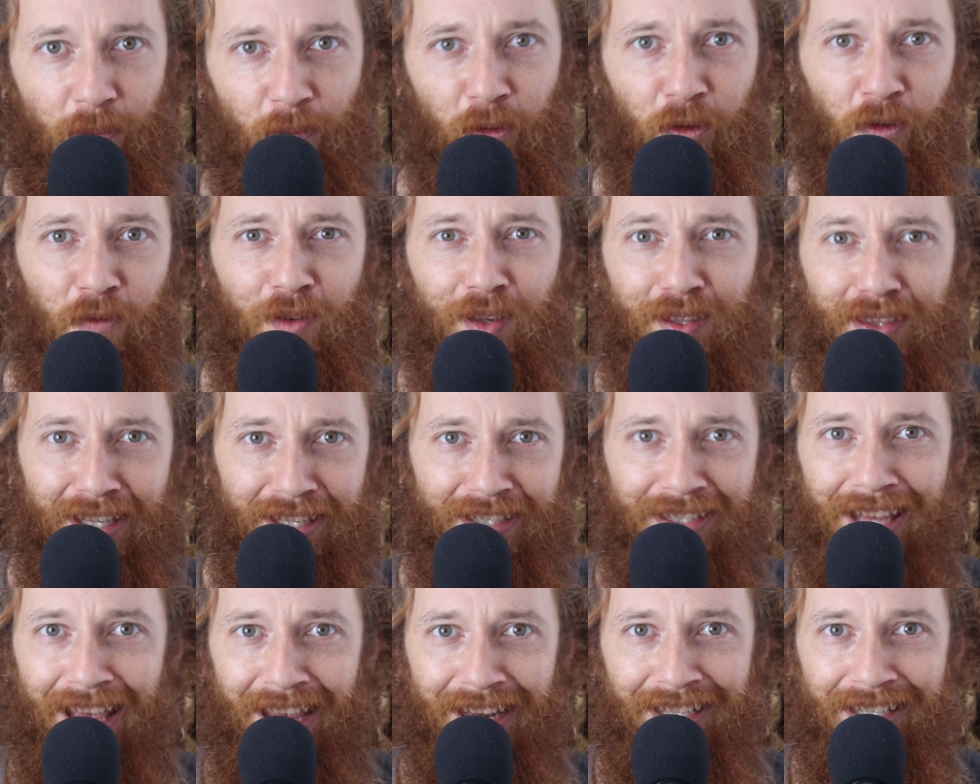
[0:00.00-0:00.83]
proving
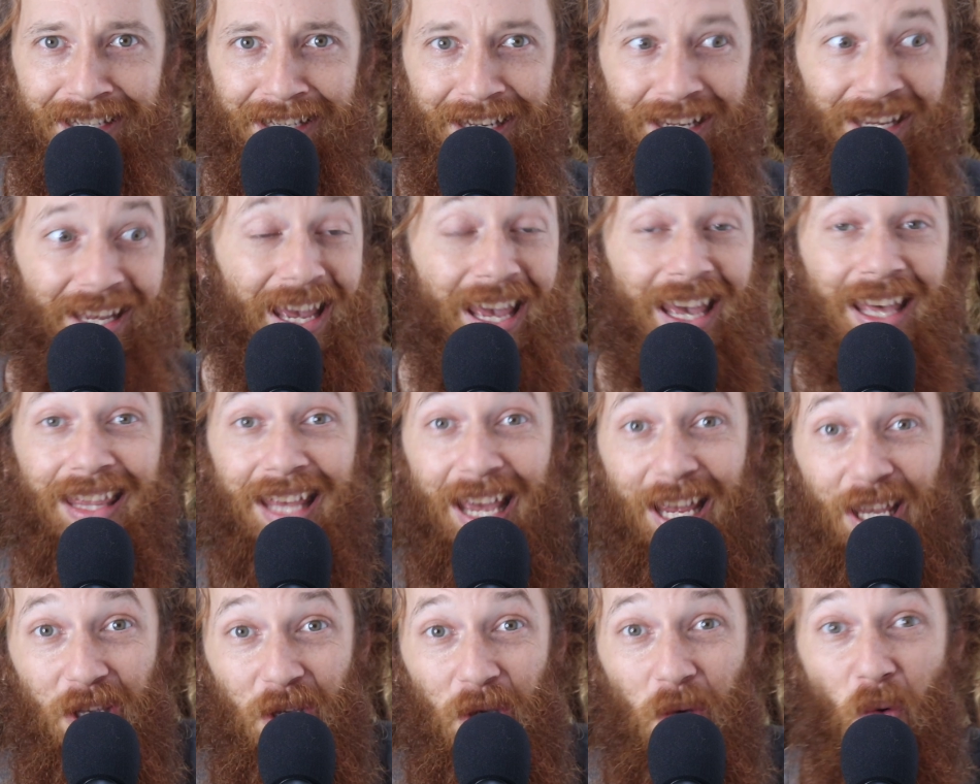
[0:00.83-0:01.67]
this idea
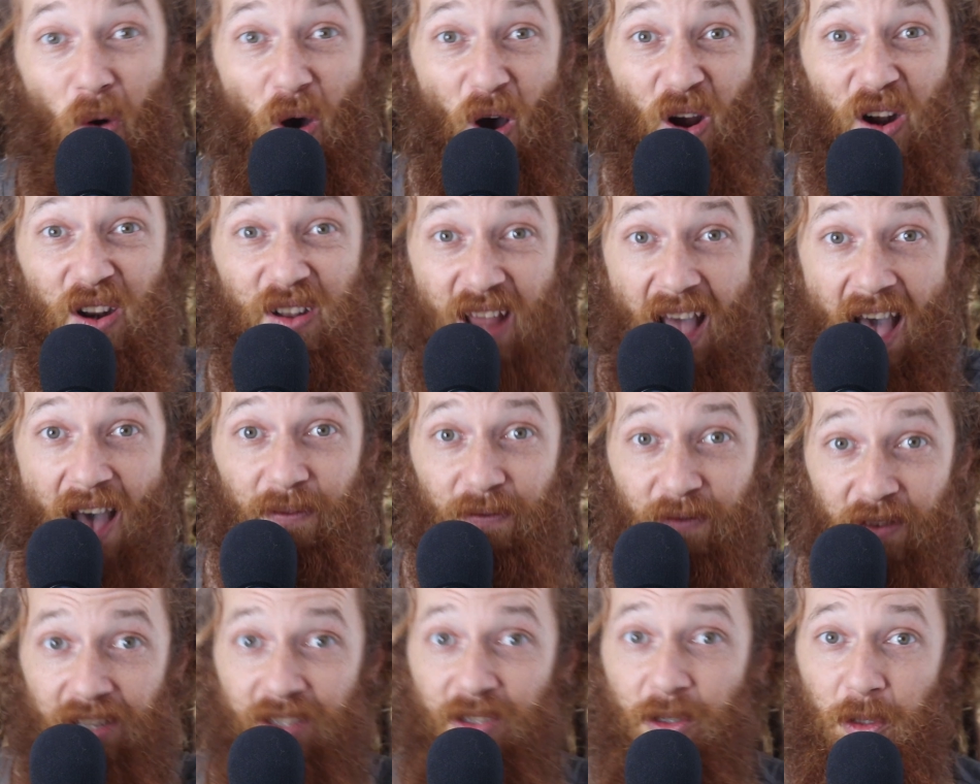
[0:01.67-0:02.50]
that you are
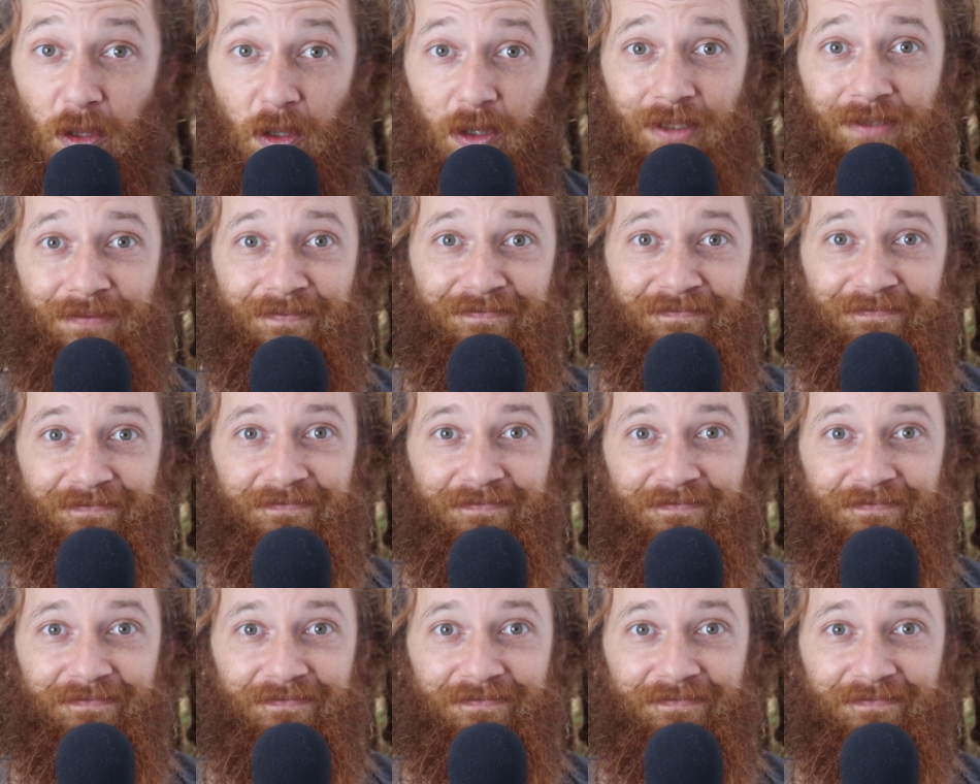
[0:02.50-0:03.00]
not physical.